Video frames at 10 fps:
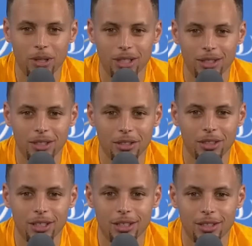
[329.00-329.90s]
that the other
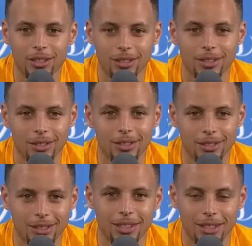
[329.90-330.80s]
day. Yeah,
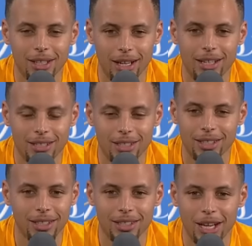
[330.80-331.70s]
yeah. I said it
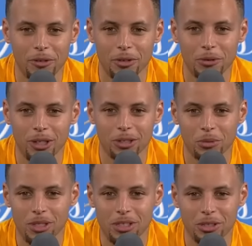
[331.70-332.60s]
didn't have an effect on
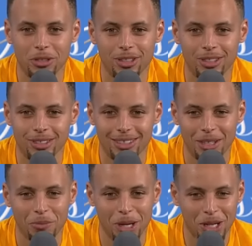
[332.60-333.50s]
my shooting. I
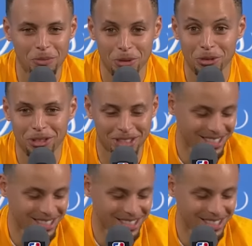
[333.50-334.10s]
might have been wrong.